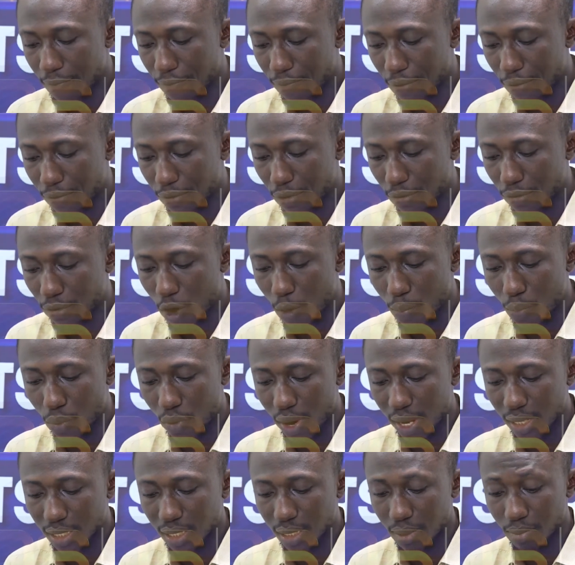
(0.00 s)
54
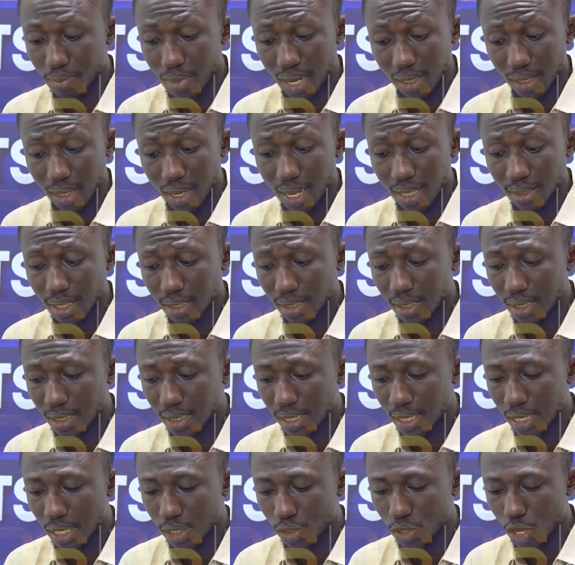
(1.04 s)
points, Leicester
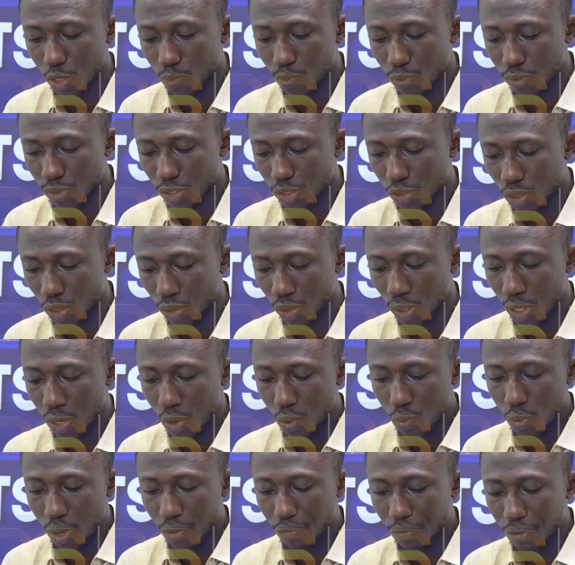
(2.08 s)
City in third position
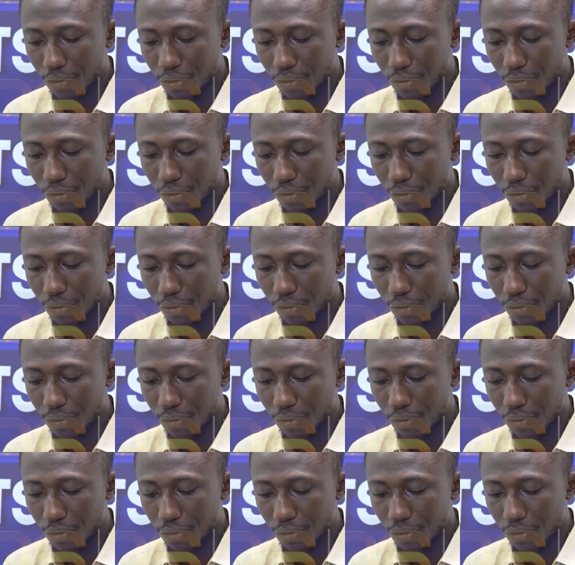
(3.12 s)
with